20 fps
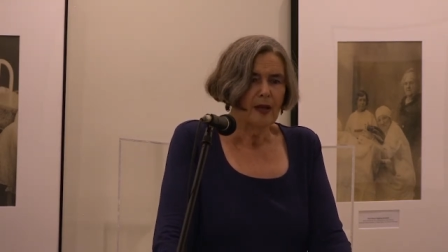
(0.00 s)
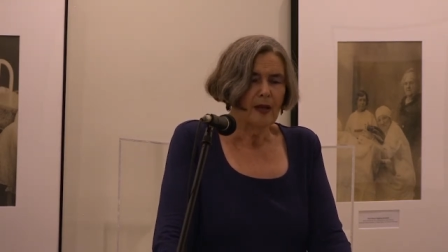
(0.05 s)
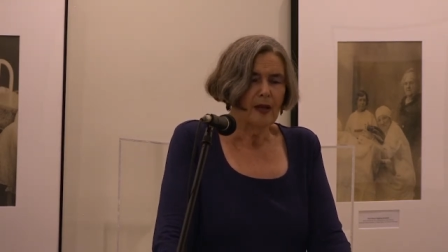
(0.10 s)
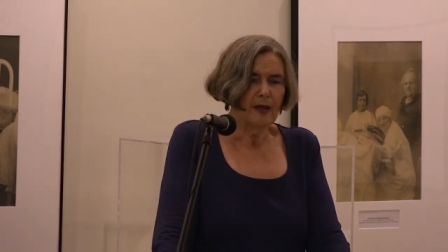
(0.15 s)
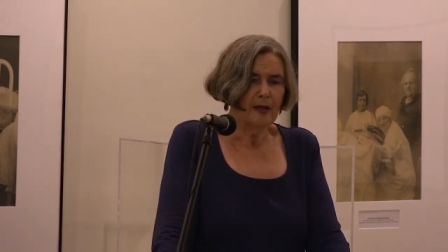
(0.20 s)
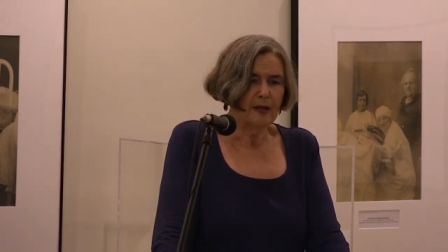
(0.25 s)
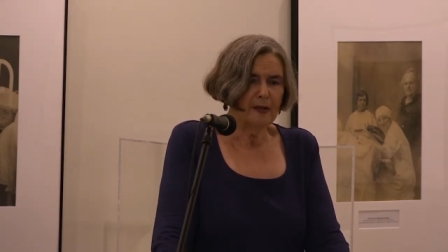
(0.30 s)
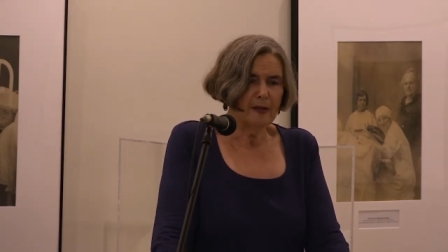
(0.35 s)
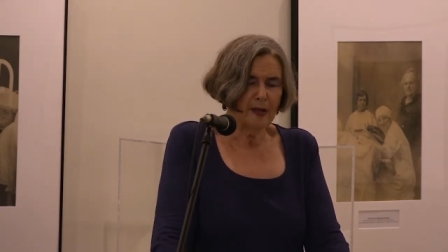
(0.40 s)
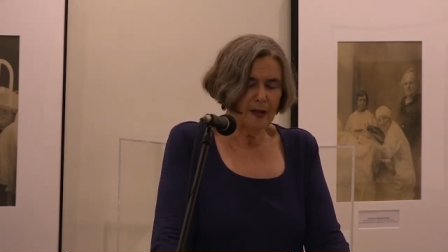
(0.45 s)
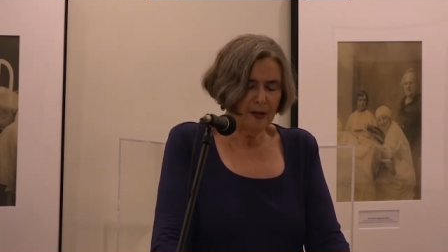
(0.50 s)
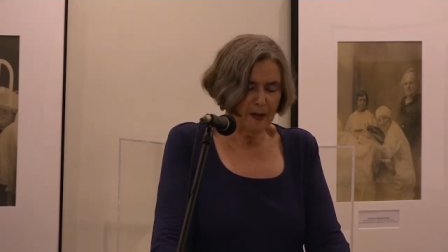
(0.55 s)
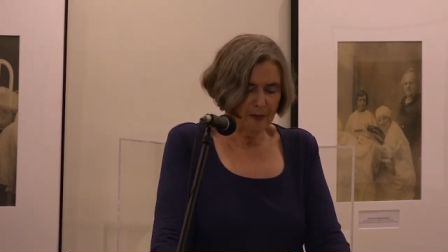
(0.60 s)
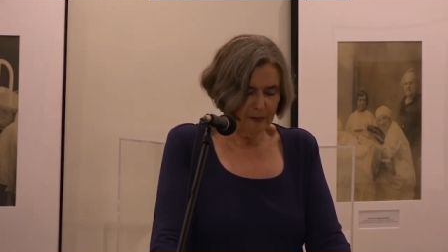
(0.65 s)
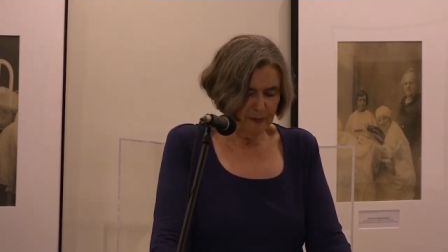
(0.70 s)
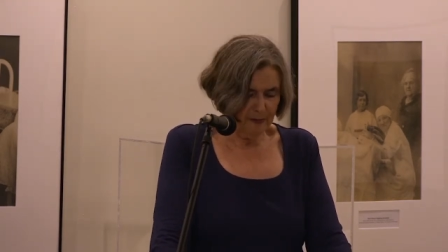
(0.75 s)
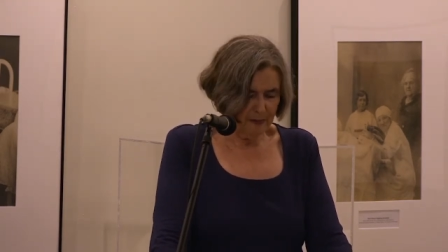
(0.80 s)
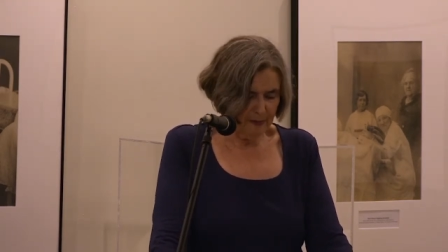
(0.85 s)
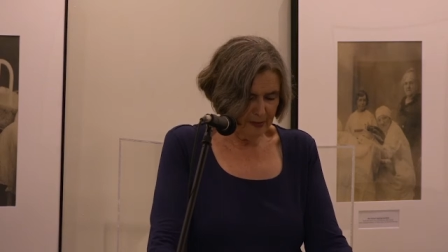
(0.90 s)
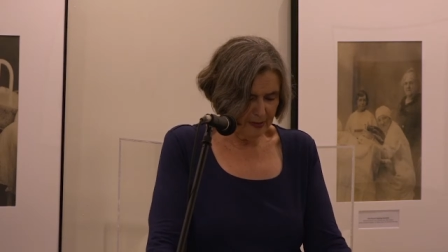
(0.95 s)
And
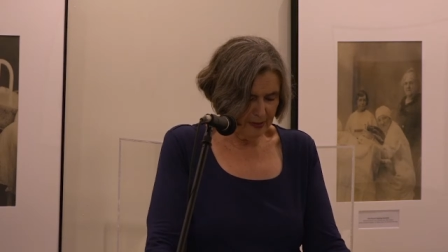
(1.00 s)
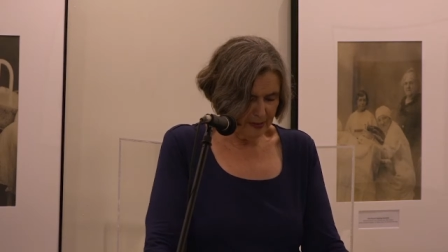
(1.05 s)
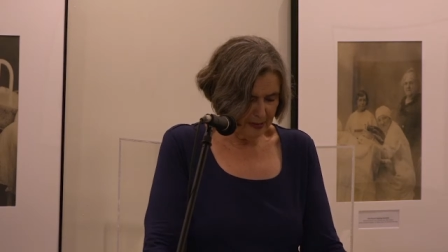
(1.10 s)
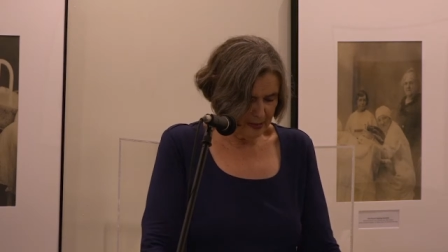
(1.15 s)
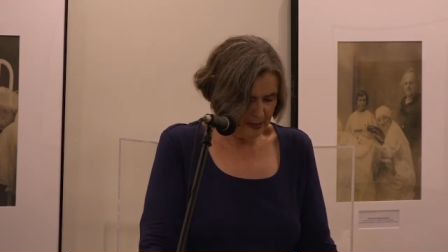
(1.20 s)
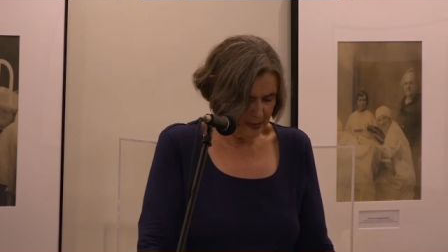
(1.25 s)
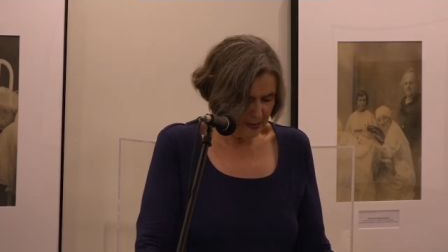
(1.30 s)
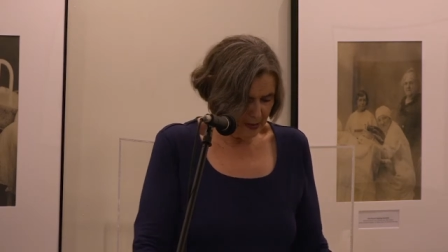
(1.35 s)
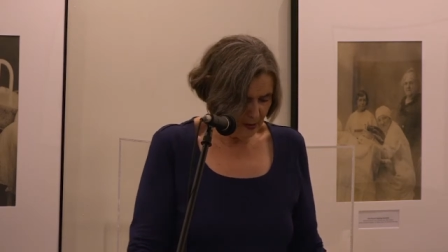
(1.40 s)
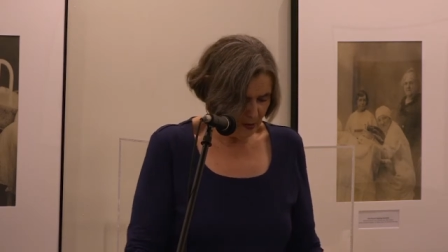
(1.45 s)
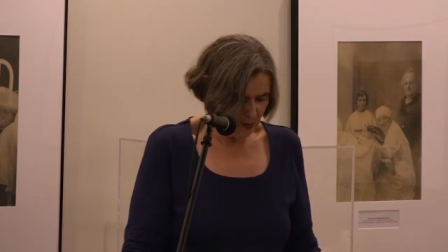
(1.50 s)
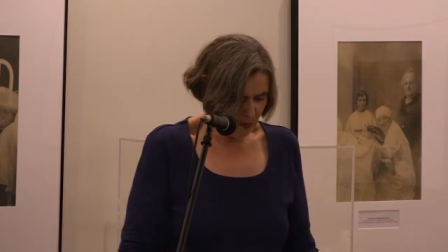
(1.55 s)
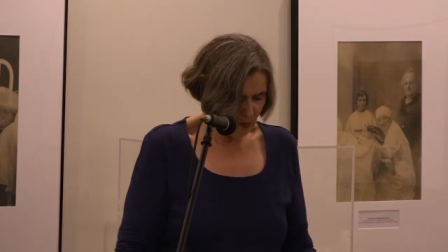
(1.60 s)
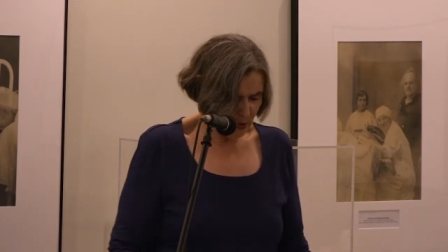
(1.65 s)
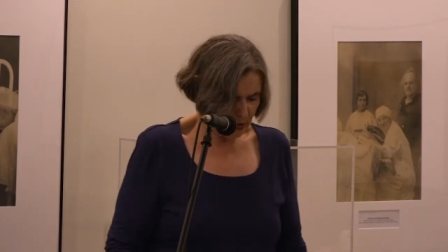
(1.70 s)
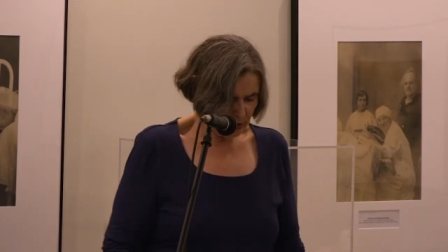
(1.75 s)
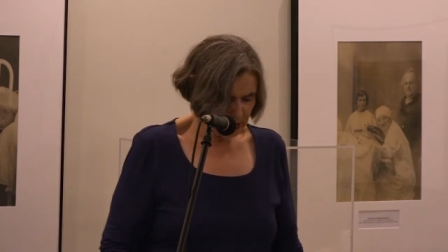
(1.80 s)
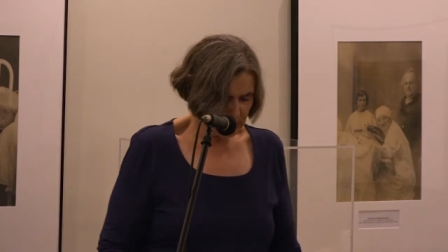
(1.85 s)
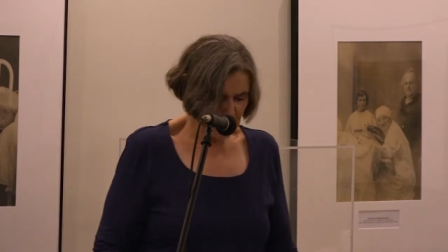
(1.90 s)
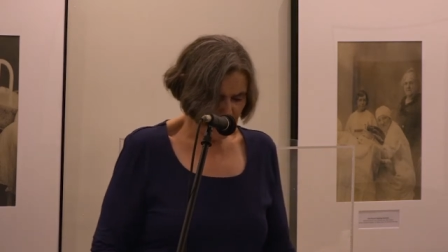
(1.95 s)

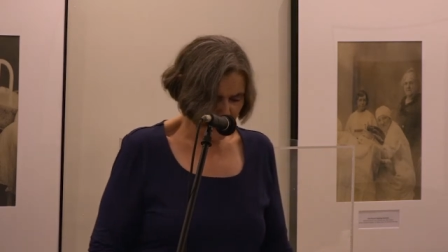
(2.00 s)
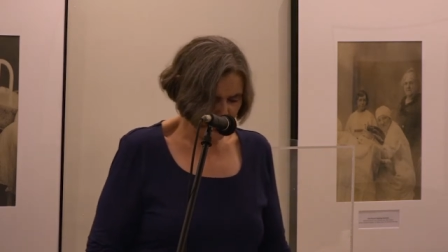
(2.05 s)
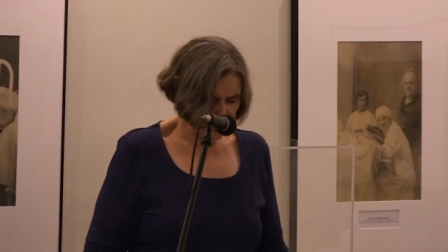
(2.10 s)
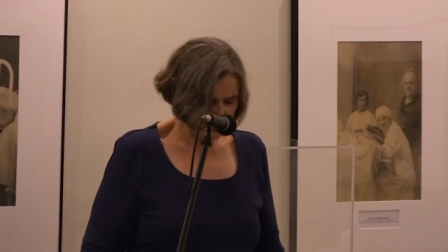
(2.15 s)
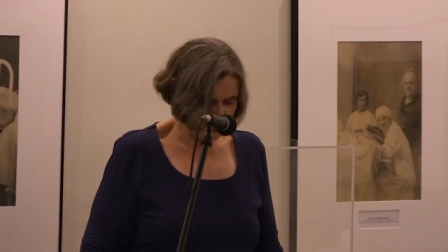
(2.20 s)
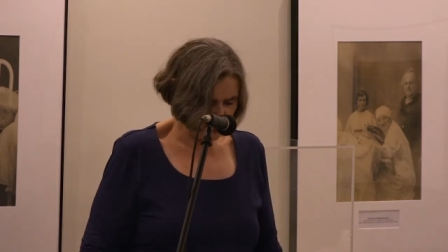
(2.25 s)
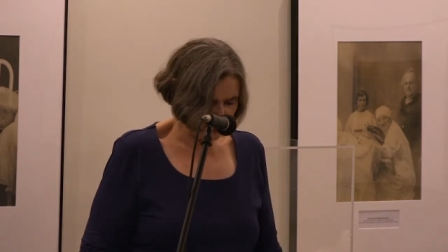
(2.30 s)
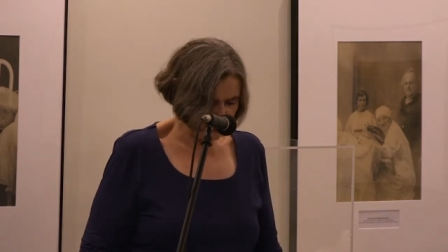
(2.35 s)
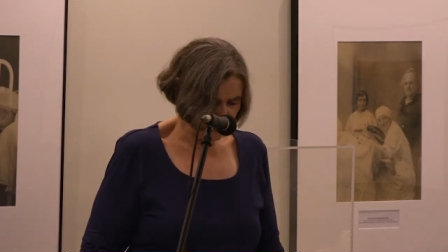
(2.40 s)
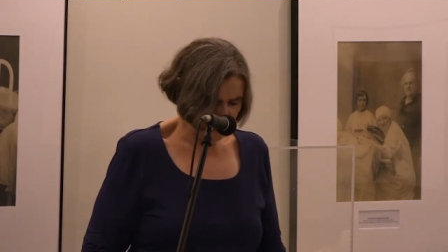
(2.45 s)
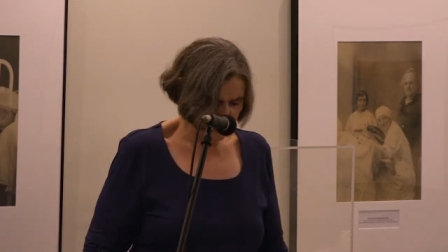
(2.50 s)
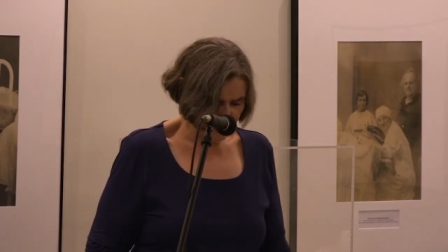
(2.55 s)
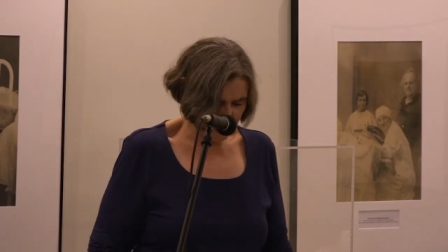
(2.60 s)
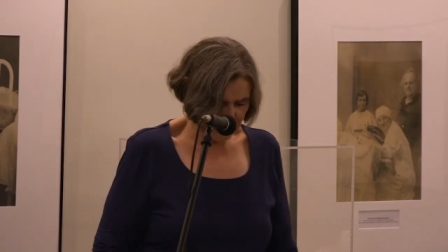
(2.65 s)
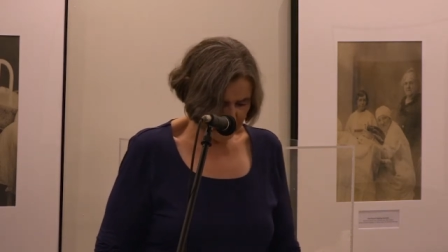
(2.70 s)
we're tacky